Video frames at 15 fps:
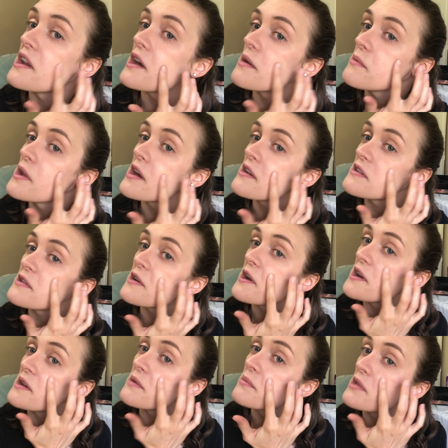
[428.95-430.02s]
Now I'm not
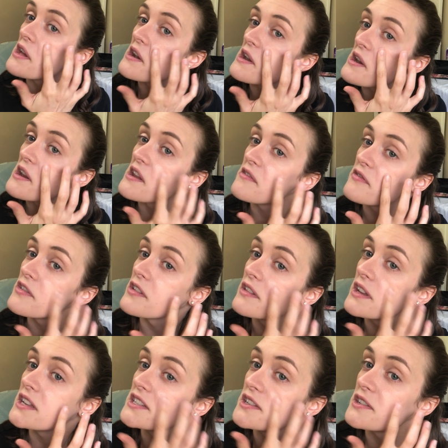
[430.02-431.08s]
trying to blend it in
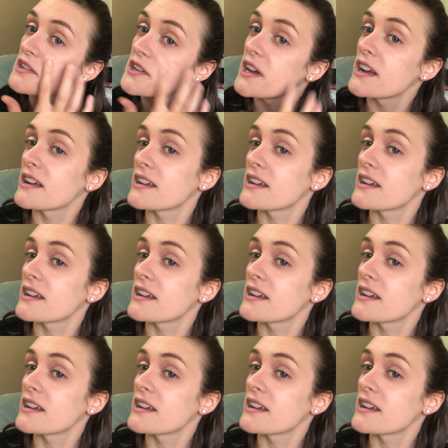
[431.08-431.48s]
fully so you